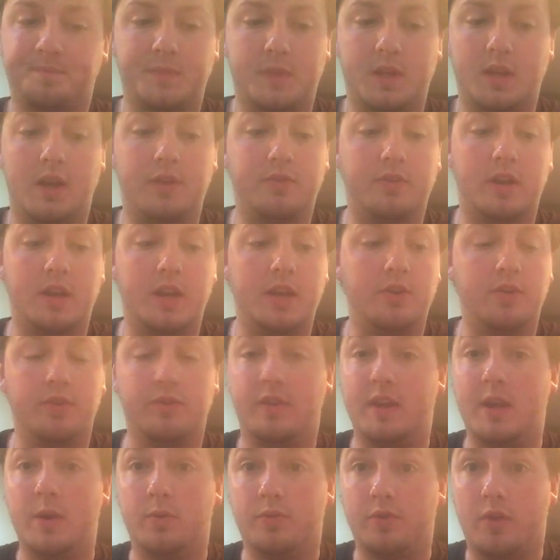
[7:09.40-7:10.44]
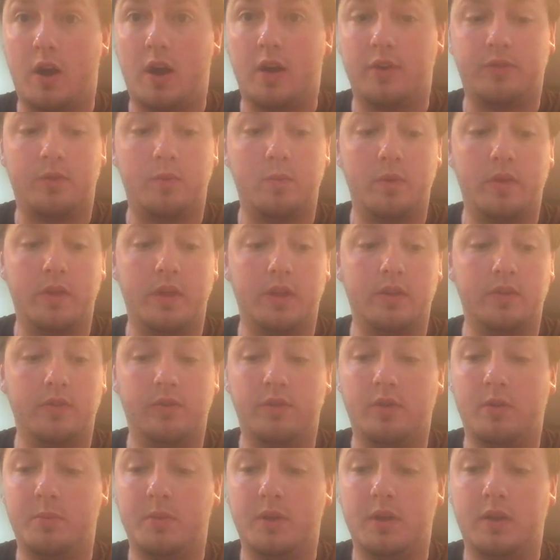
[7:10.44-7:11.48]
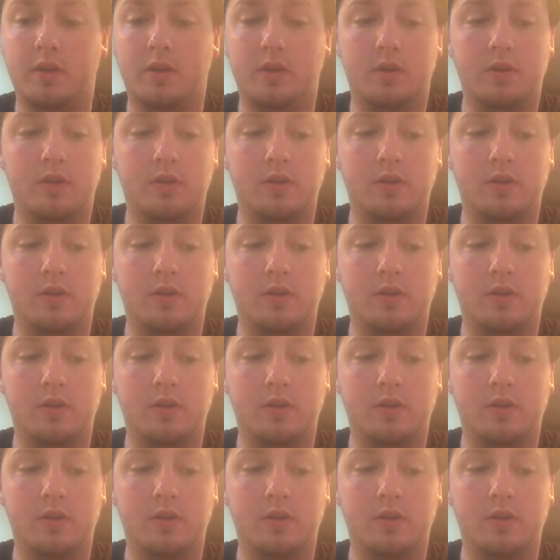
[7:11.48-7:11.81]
Like I said, he was awesome with it. So let me